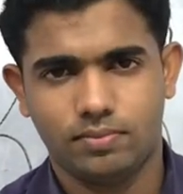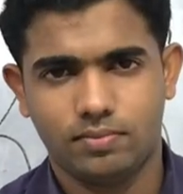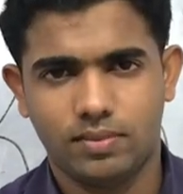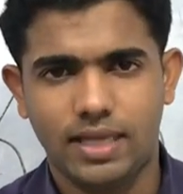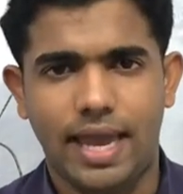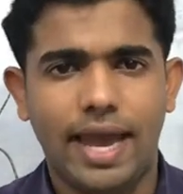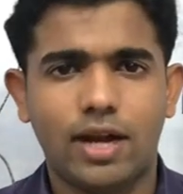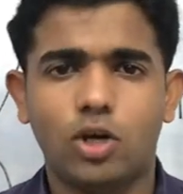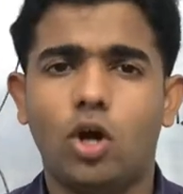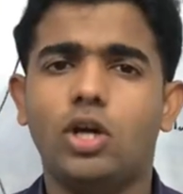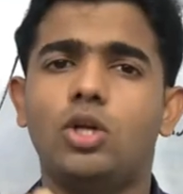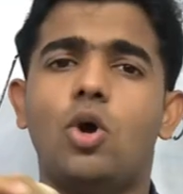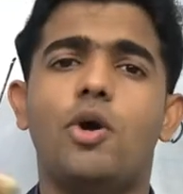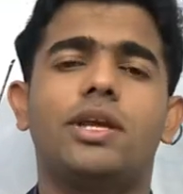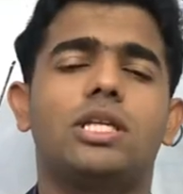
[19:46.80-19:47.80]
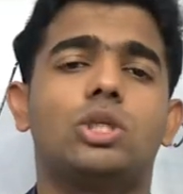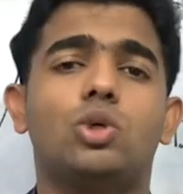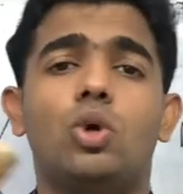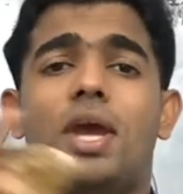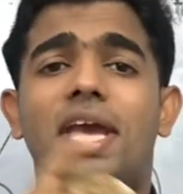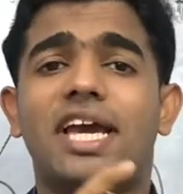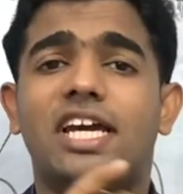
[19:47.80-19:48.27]
They are not going
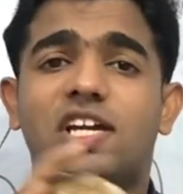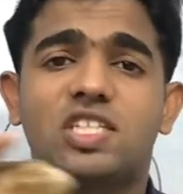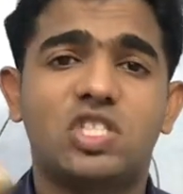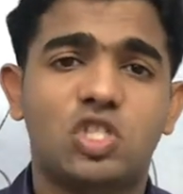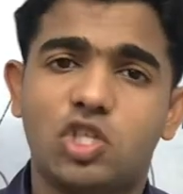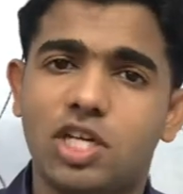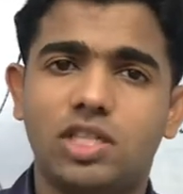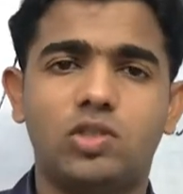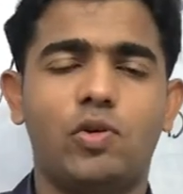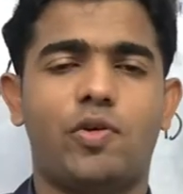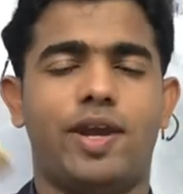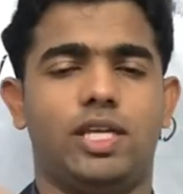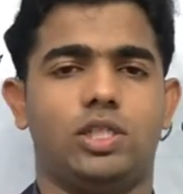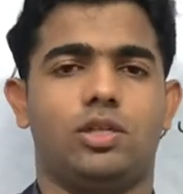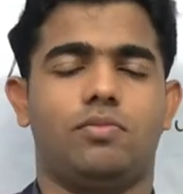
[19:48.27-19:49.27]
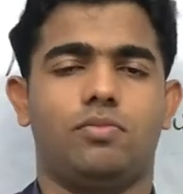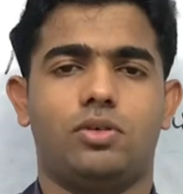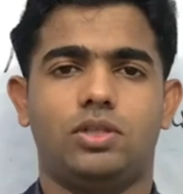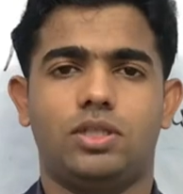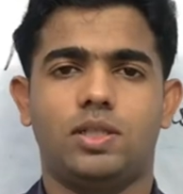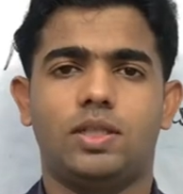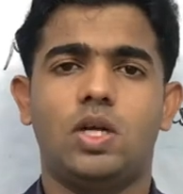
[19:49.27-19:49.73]
to restrict the range of
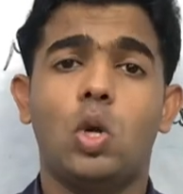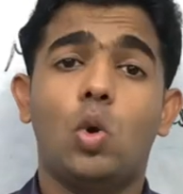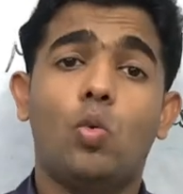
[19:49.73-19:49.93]
motion.